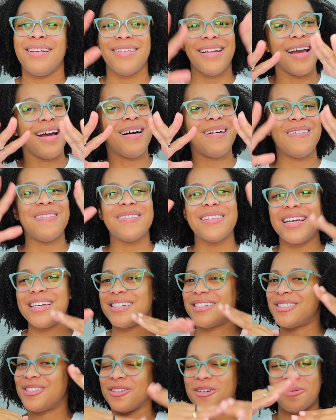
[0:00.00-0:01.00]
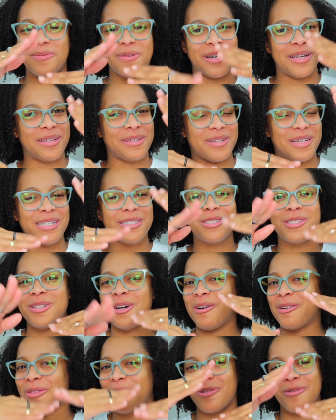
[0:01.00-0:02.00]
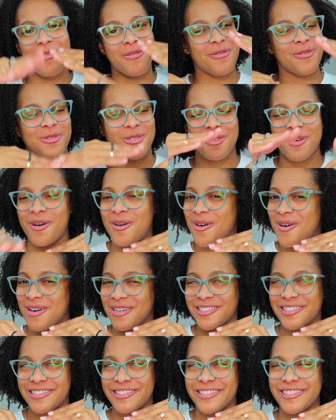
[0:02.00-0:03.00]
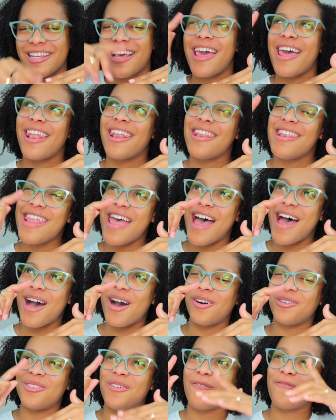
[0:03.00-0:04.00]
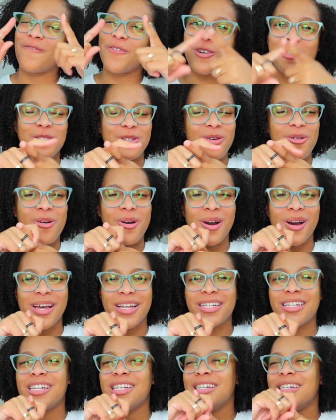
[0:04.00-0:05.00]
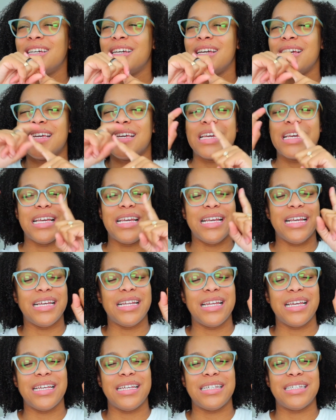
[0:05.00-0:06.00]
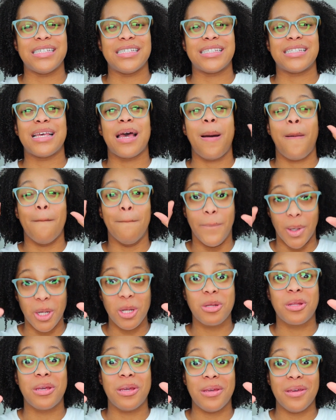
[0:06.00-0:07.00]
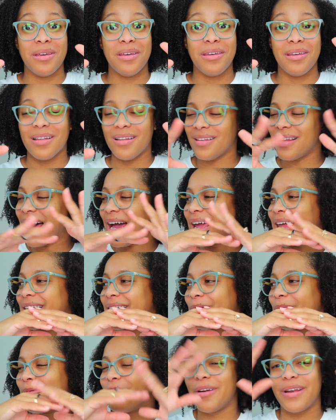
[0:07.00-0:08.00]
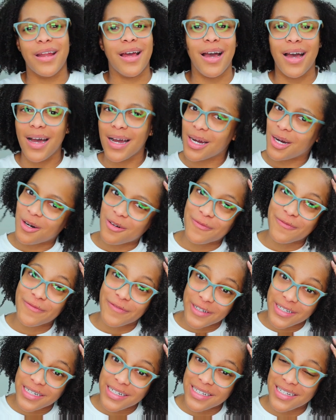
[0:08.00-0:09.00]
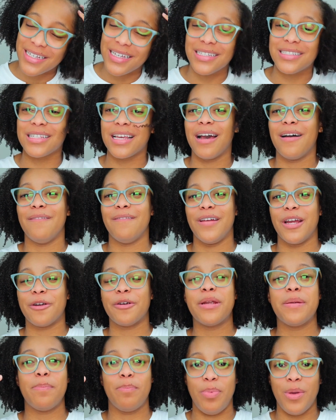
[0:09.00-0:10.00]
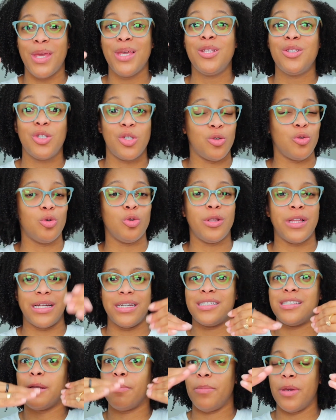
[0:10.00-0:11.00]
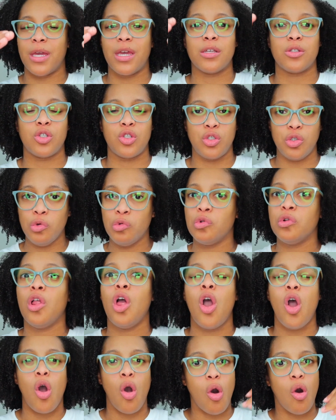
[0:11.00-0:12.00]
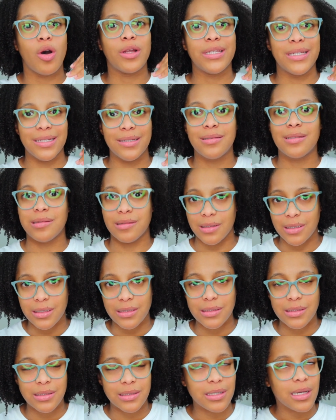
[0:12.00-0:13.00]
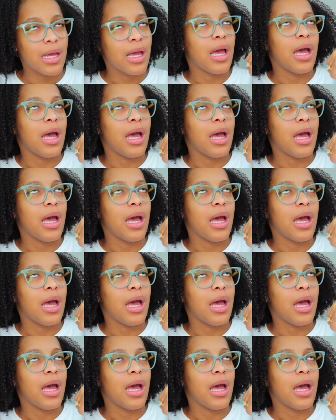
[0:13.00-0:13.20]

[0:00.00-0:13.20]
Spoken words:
Now let's talk through those cons. Now, the first con, it is bulky. Like, we're not gonna front, it's a very big tool and it's the biggest tool on this list.